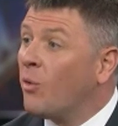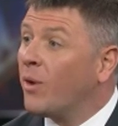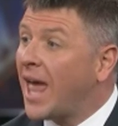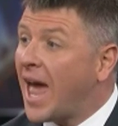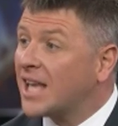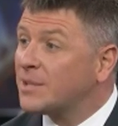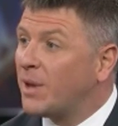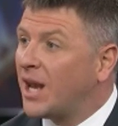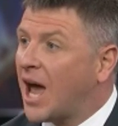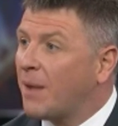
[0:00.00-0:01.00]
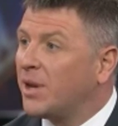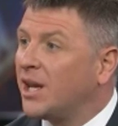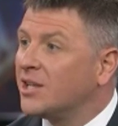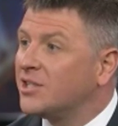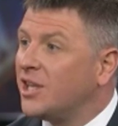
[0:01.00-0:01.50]
What has been
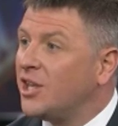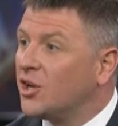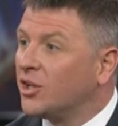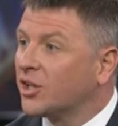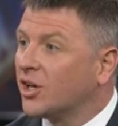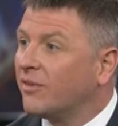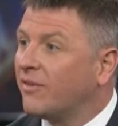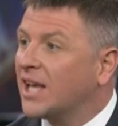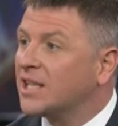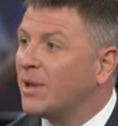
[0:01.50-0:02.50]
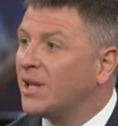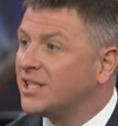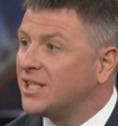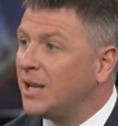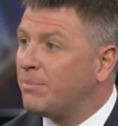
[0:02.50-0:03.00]
happening is the yield curve has
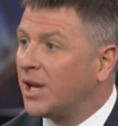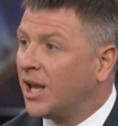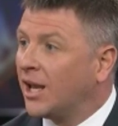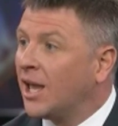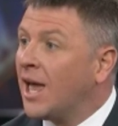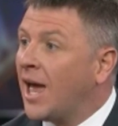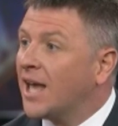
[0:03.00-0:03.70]
been steepening